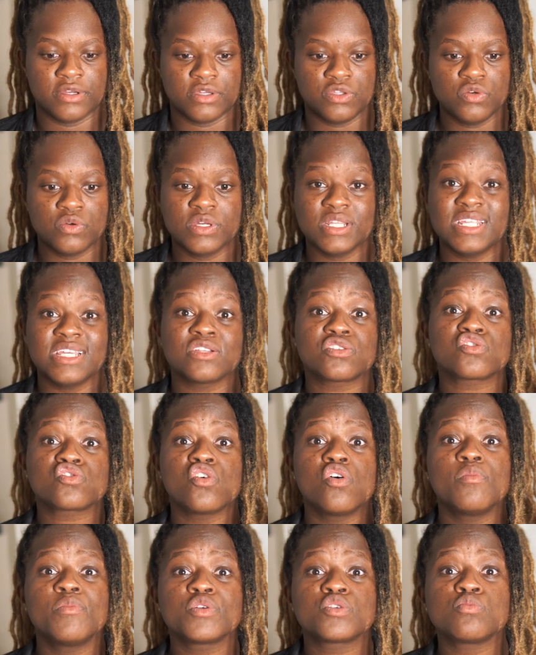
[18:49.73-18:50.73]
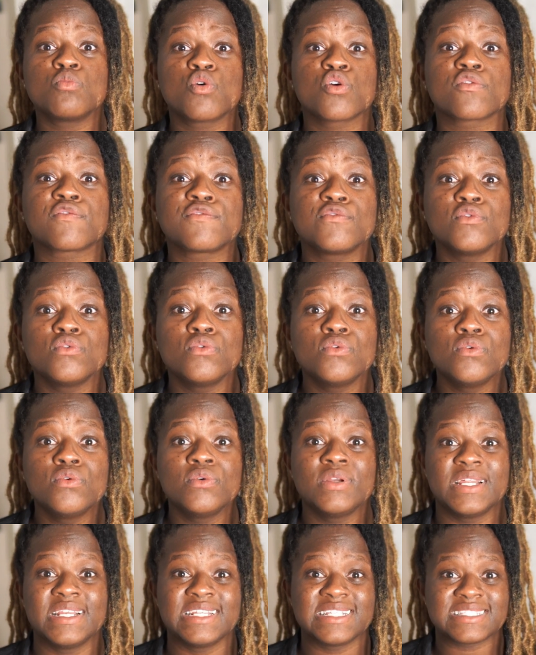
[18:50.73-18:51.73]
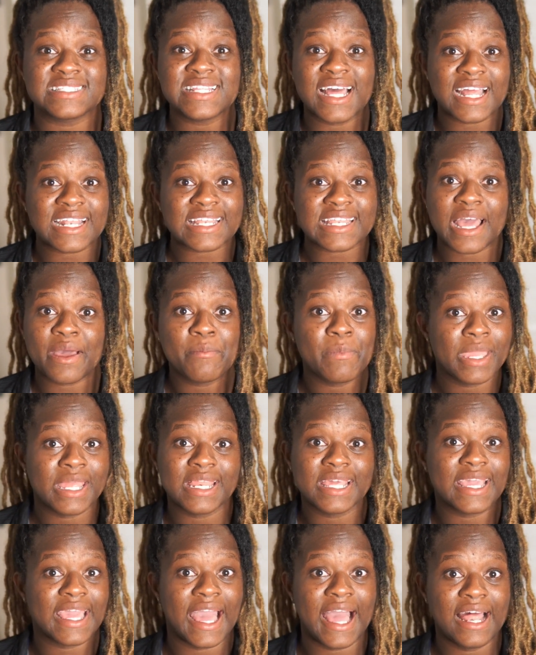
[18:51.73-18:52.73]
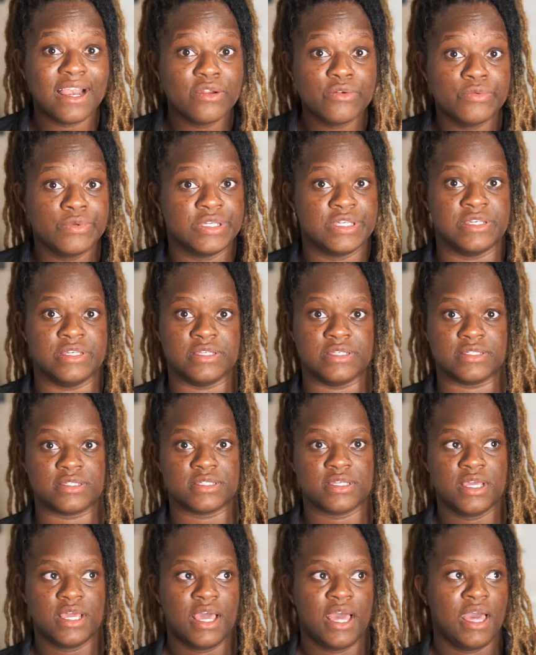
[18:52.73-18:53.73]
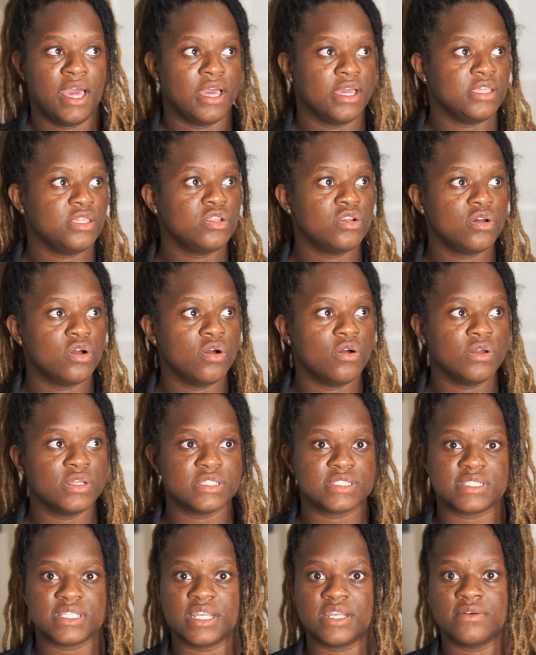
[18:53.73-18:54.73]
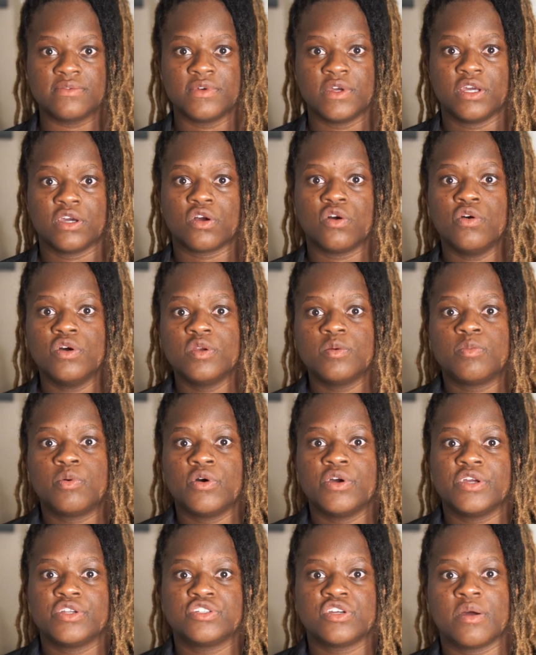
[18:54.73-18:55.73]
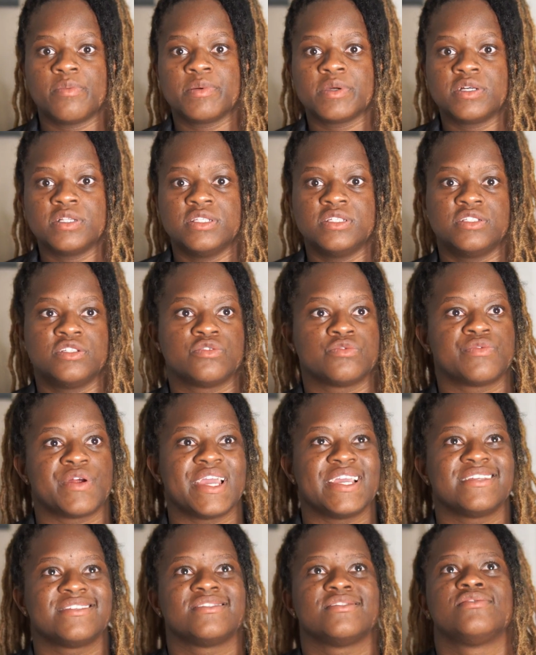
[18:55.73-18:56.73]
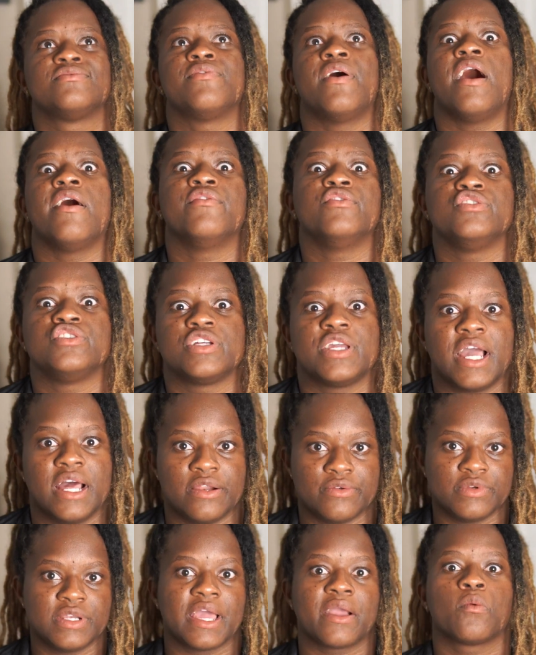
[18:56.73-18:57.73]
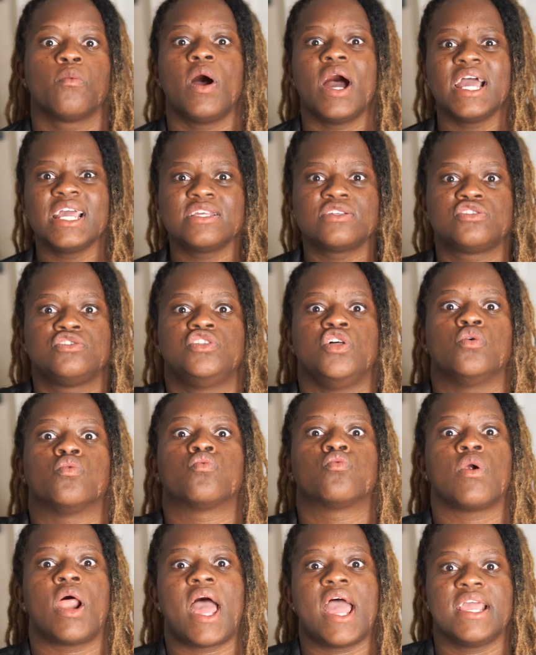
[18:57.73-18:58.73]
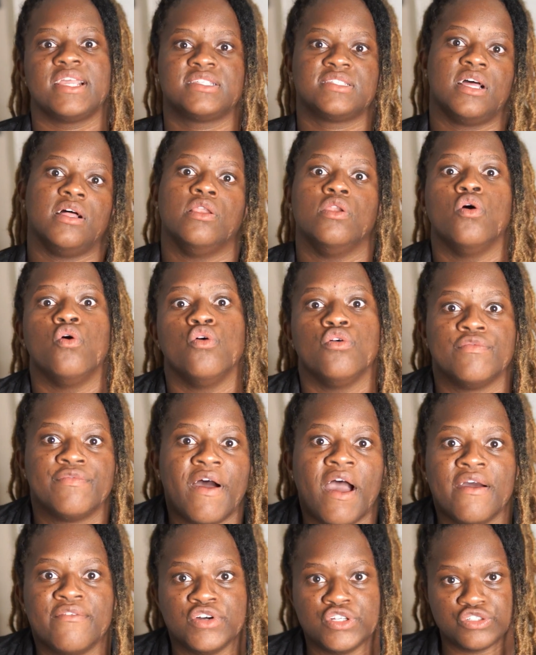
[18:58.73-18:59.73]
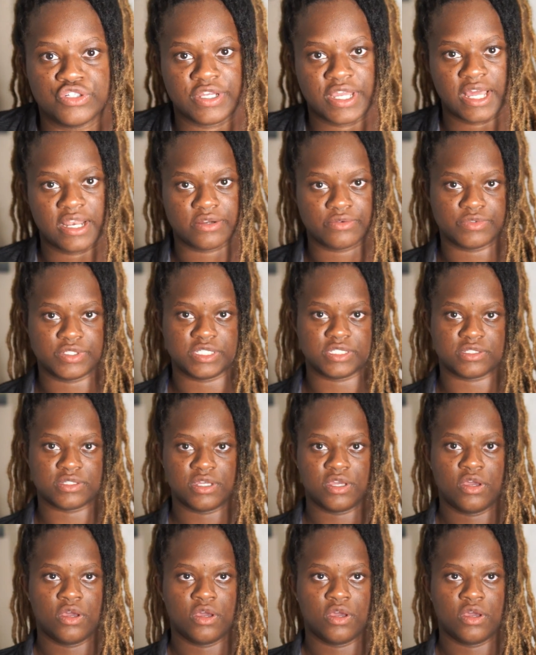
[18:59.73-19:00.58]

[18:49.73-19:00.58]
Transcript: You can eat so much more food, and it's not that many calories. You know, instead of going to Pollo Tropical and the rice is 500 calories. Like, why is the rice alone 500 calories?